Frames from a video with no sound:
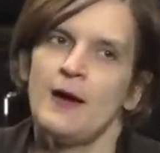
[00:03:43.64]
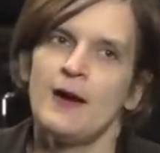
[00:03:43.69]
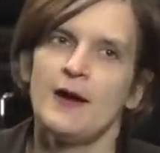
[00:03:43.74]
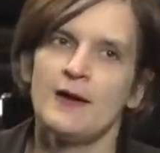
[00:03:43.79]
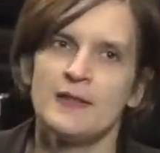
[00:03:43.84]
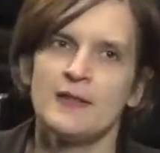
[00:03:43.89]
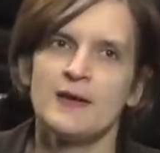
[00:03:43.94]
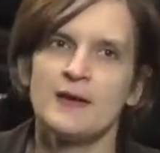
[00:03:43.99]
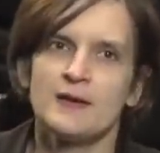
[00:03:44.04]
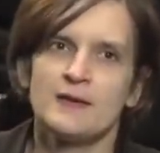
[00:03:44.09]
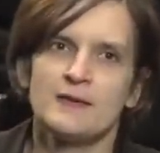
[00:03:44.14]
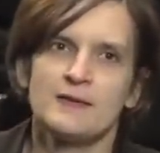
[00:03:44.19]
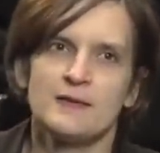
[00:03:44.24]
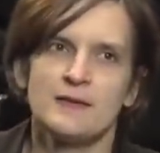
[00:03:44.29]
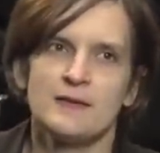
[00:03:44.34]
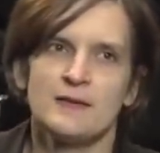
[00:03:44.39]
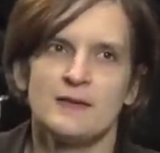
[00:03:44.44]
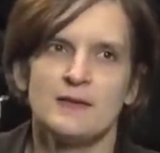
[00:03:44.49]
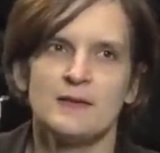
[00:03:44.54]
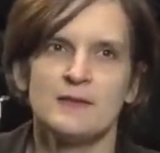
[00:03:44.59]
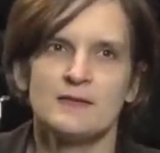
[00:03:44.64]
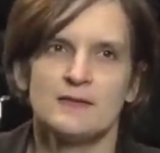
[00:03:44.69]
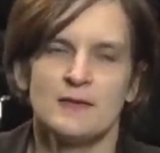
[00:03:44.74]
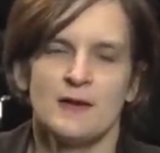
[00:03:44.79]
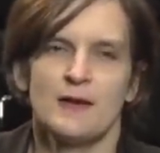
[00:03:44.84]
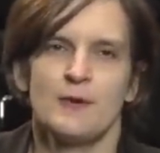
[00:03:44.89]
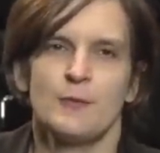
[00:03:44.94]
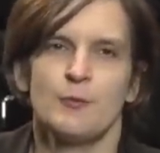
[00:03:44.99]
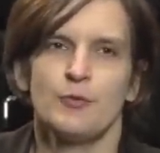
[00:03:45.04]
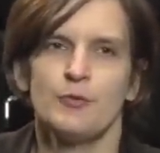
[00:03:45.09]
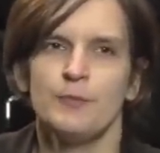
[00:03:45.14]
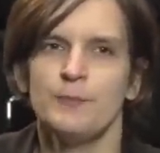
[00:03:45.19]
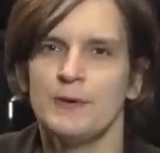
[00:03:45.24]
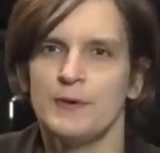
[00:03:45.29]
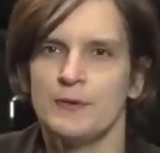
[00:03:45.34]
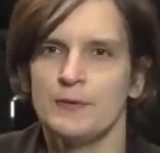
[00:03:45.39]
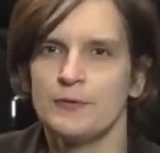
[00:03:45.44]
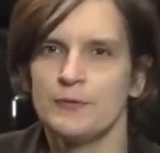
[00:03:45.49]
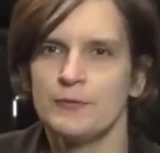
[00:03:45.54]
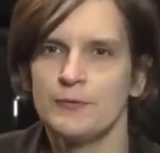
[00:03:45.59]
I think it's, it certainly would be
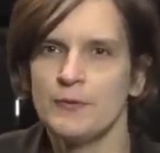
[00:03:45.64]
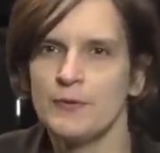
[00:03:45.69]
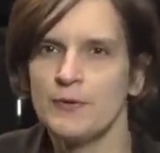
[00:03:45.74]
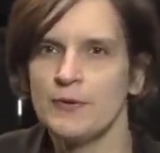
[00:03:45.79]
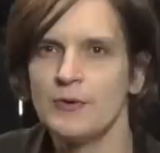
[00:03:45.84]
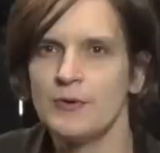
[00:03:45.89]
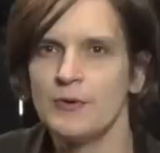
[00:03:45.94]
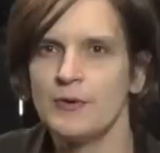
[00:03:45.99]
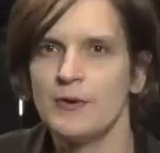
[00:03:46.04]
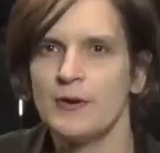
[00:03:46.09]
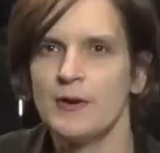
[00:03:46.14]
useful.